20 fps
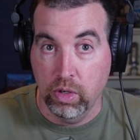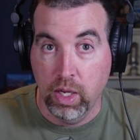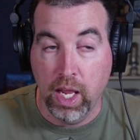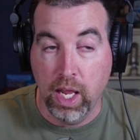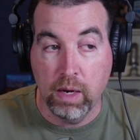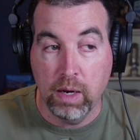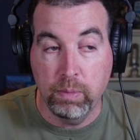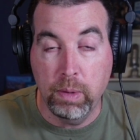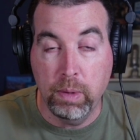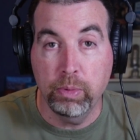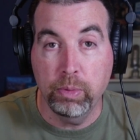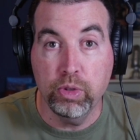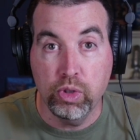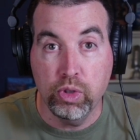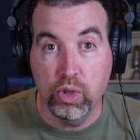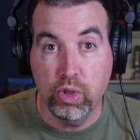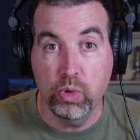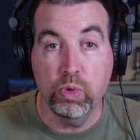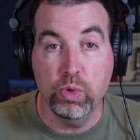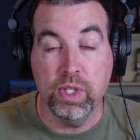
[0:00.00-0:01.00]
and people
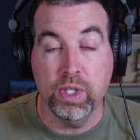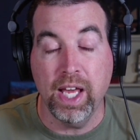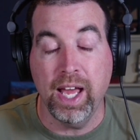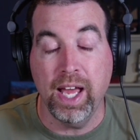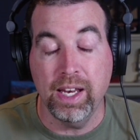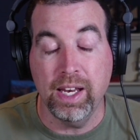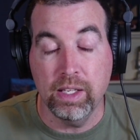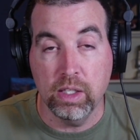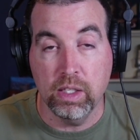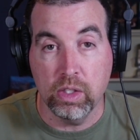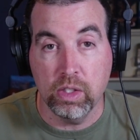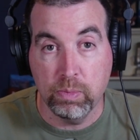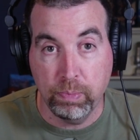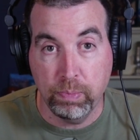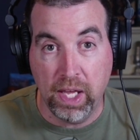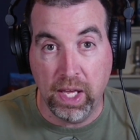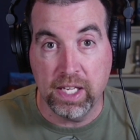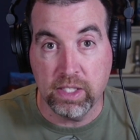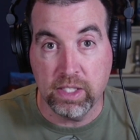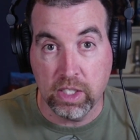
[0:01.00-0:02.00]
use this
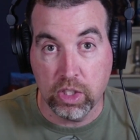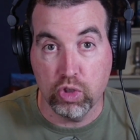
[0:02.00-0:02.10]
plastic